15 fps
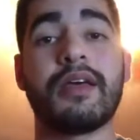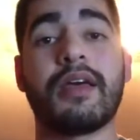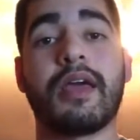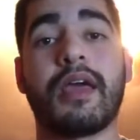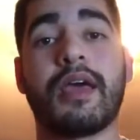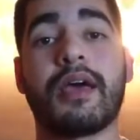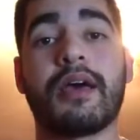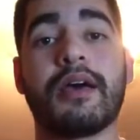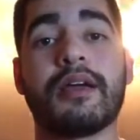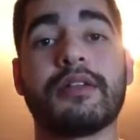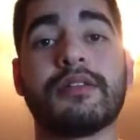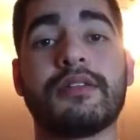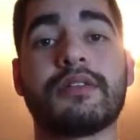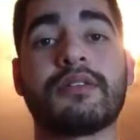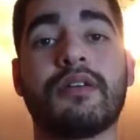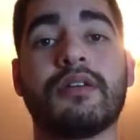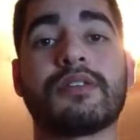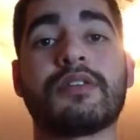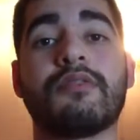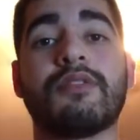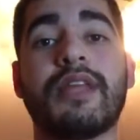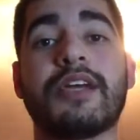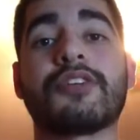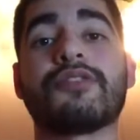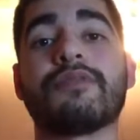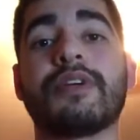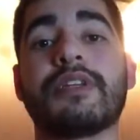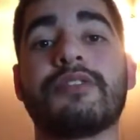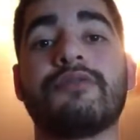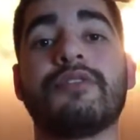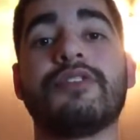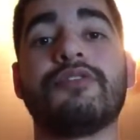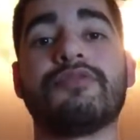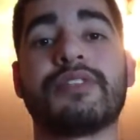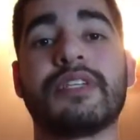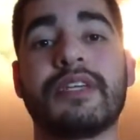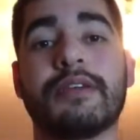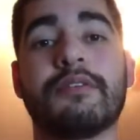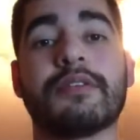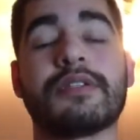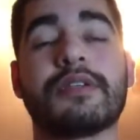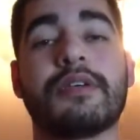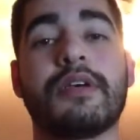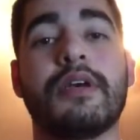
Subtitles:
and also lecturing to induce guilt.